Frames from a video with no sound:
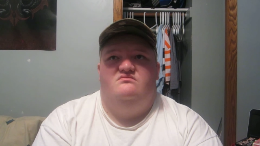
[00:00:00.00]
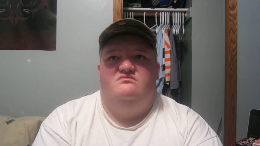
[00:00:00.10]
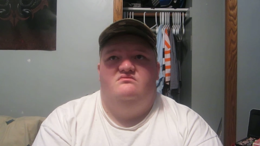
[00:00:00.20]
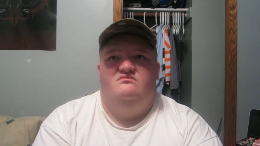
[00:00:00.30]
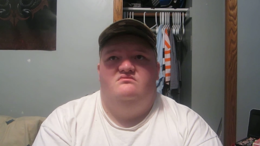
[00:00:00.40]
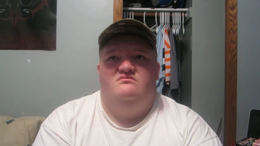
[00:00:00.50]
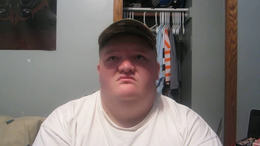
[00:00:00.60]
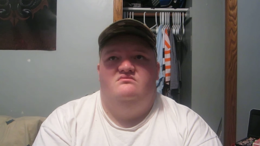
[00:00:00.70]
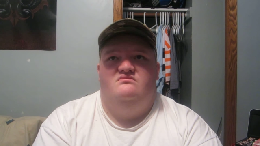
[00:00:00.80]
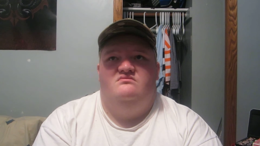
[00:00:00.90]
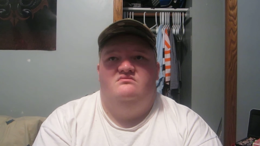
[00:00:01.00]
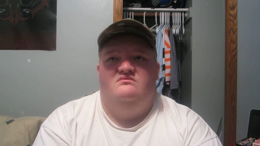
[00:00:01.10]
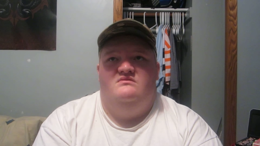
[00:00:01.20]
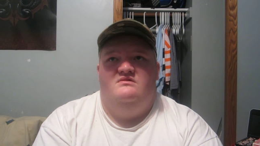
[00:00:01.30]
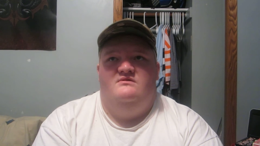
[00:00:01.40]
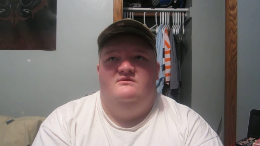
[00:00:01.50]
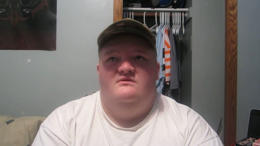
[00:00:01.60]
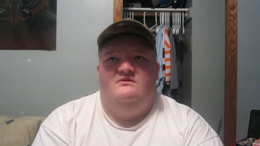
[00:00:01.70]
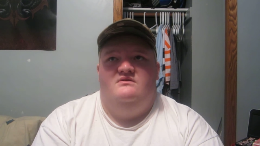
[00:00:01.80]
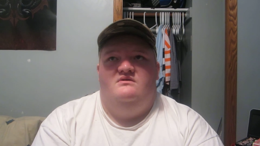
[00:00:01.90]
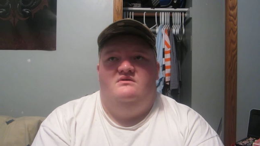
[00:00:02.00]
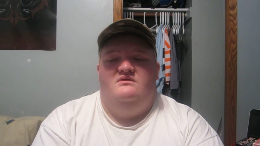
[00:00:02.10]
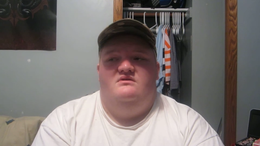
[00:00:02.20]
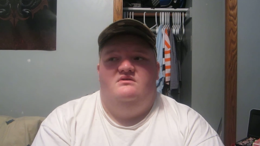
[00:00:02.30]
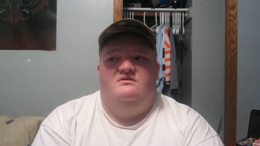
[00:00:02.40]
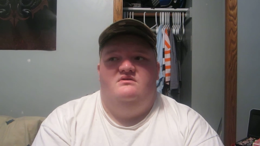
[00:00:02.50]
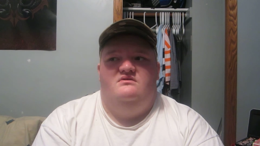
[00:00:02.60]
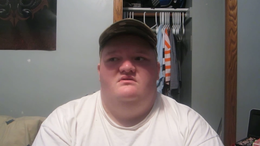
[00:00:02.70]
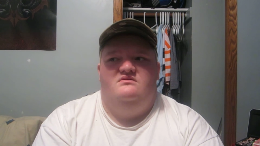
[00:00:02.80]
No one is speaking in this clip.